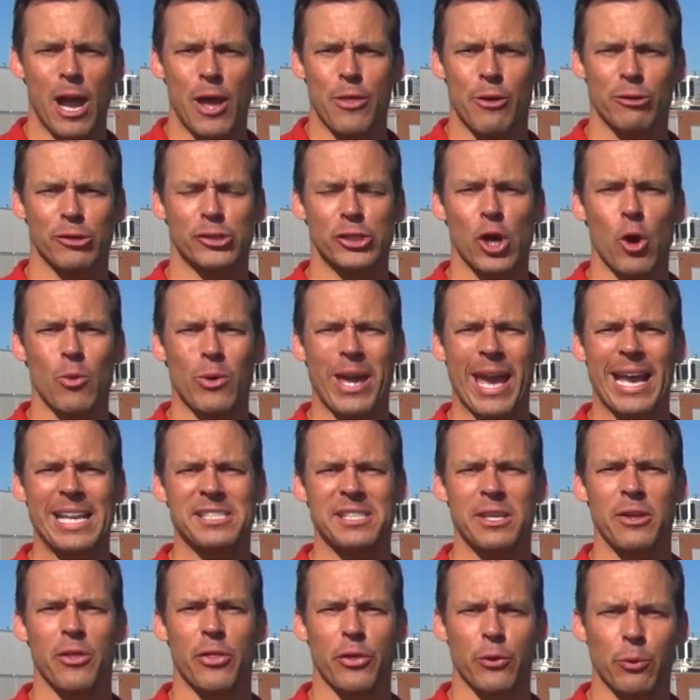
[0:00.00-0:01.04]
they're
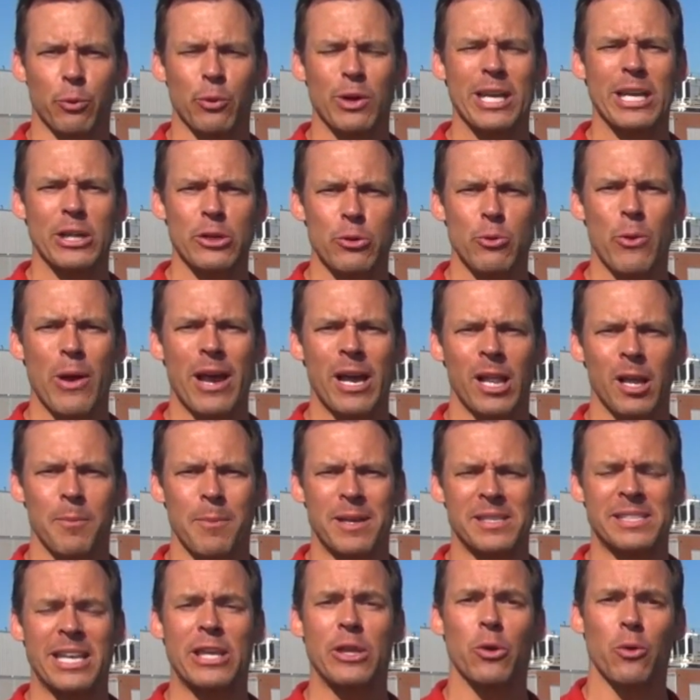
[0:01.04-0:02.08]
showcasing three new
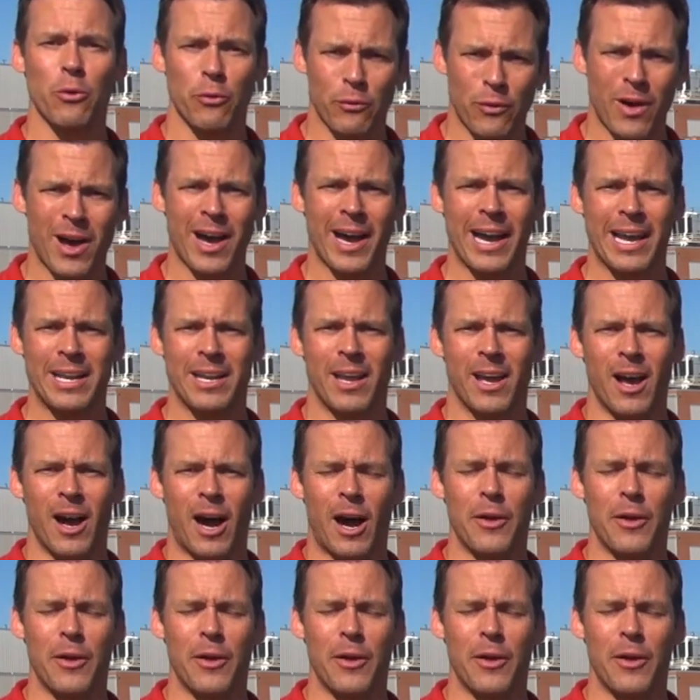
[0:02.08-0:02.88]
elements that you'll find